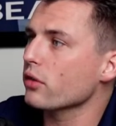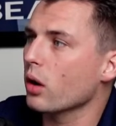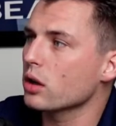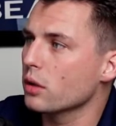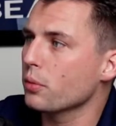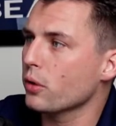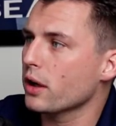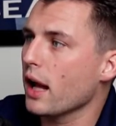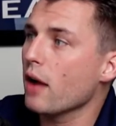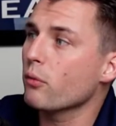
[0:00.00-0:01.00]
So a good player
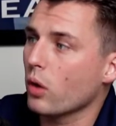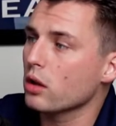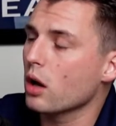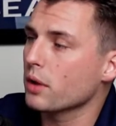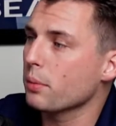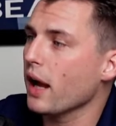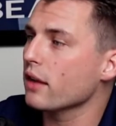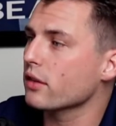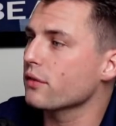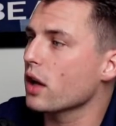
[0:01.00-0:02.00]
to have, along with a
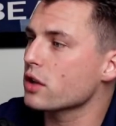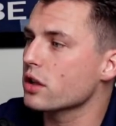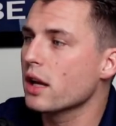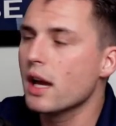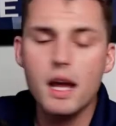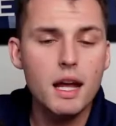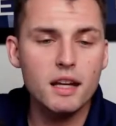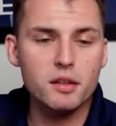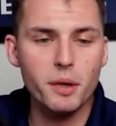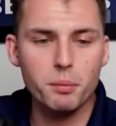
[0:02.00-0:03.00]
pass deflection.
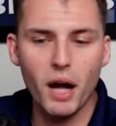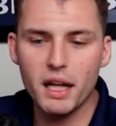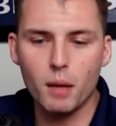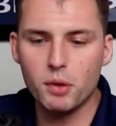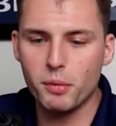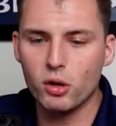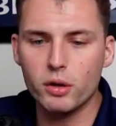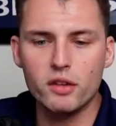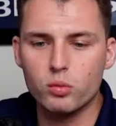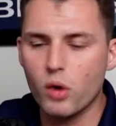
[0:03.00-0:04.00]
He's a big body up the middle.
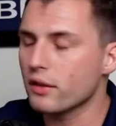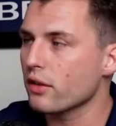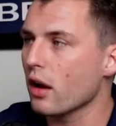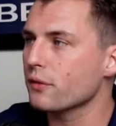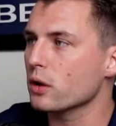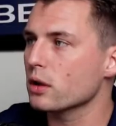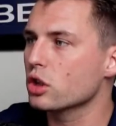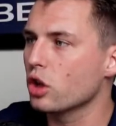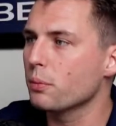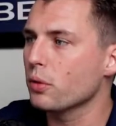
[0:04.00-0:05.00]
He's a run stuffer.
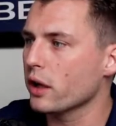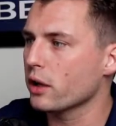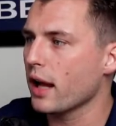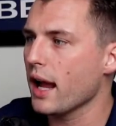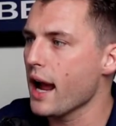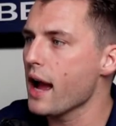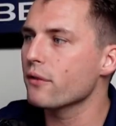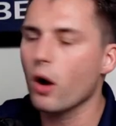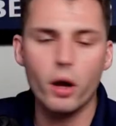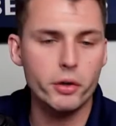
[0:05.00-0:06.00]
Good player to have
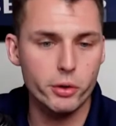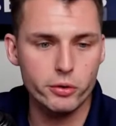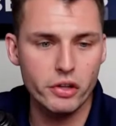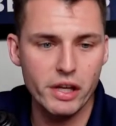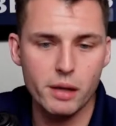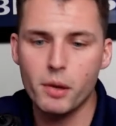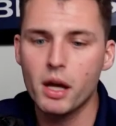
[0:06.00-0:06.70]
on your team.